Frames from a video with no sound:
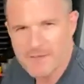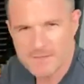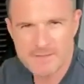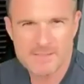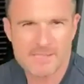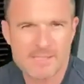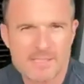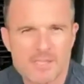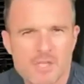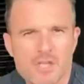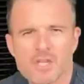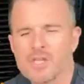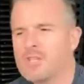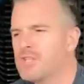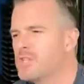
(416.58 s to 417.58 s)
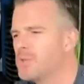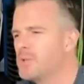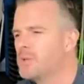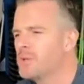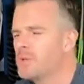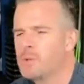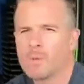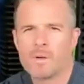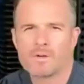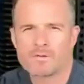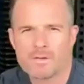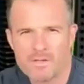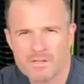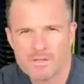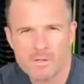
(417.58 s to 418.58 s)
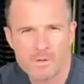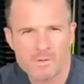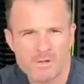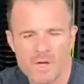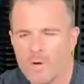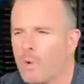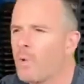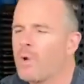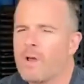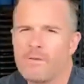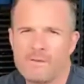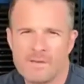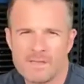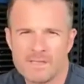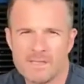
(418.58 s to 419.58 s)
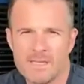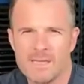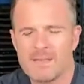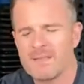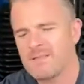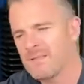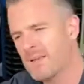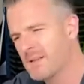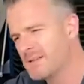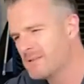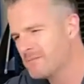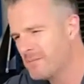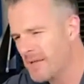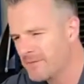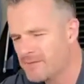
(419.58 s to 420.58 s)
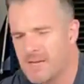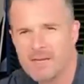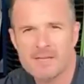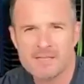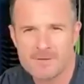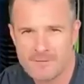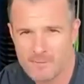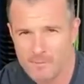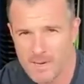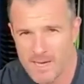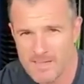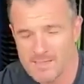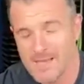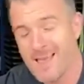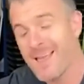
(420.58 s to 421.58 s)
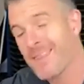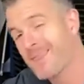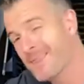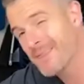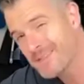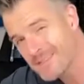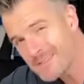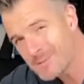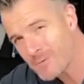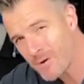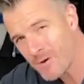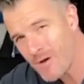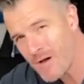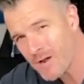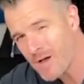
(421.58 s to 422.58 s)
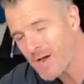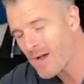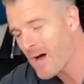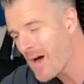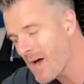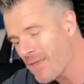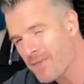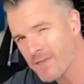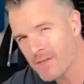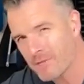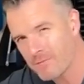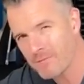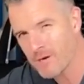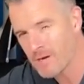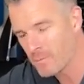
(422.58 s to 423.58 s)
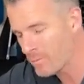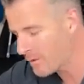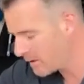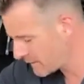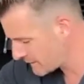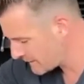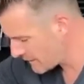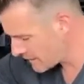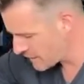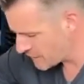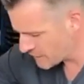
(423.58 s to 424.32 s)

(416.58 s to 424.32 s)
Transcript: you can do QL stretches, you know, all over the internet. They've done in different ways. This is what I like. I think it really works.